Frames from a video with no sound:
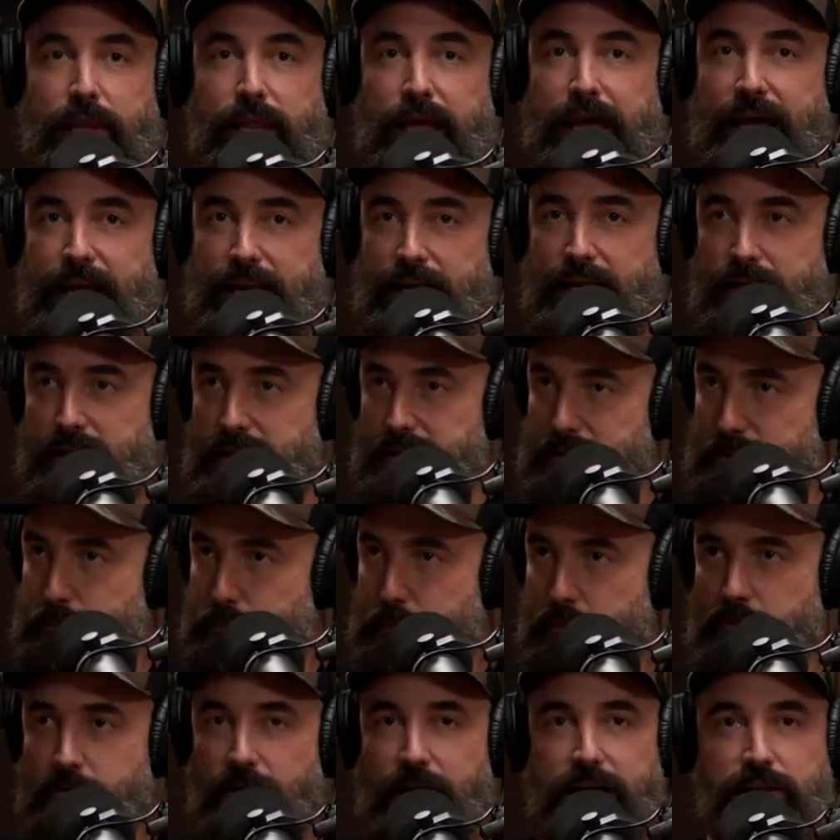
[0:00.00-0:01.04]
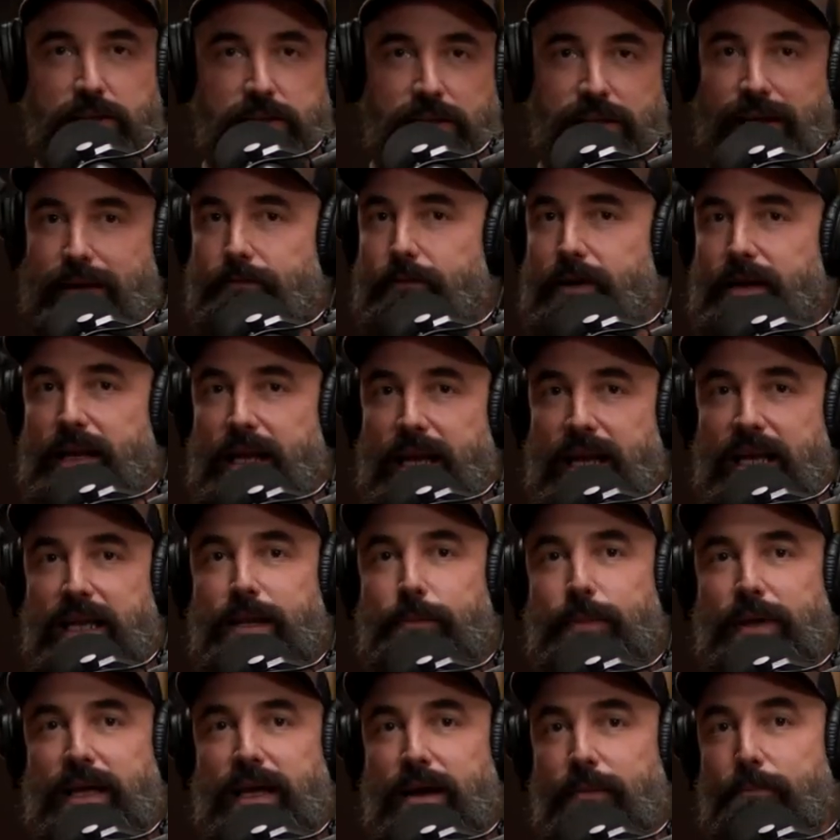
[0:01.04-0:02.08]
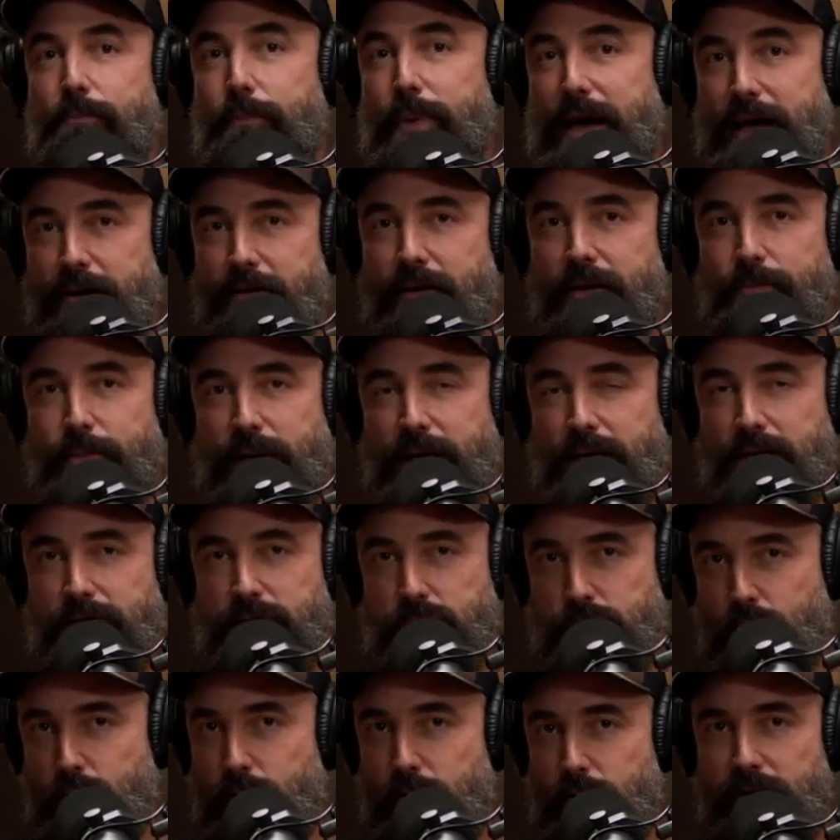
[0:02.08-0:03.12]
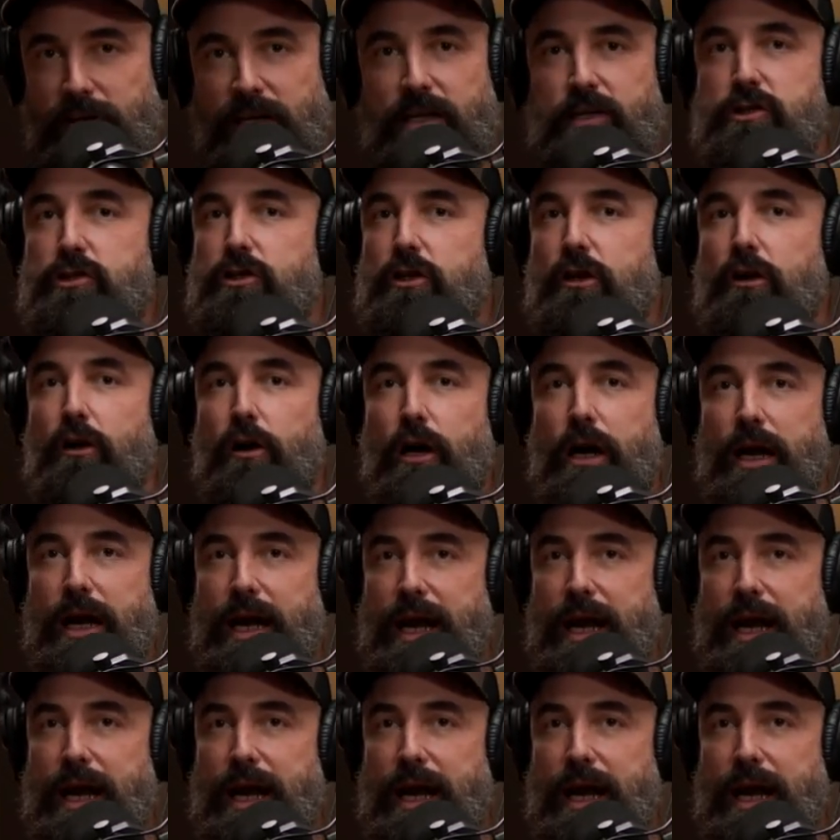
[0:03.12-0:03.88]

that is progressing every day to become better at being a school teacher,